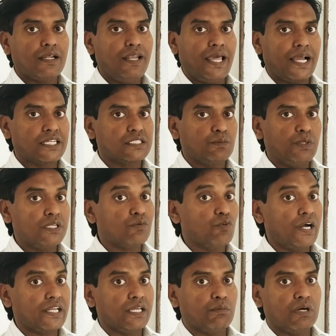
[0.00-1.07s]
exhibit
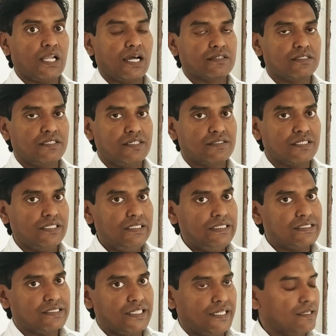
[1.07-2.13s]
variable oxidation
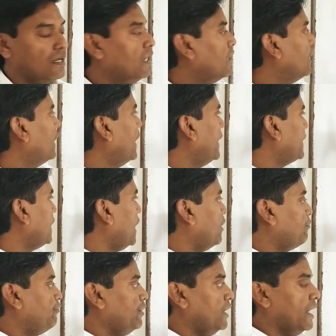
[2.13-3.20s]
state like
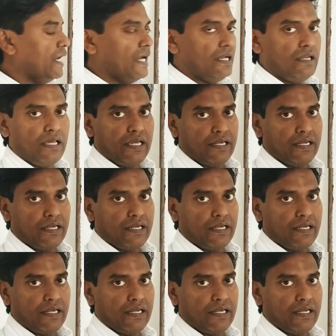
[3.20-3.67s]
Fe and Ni.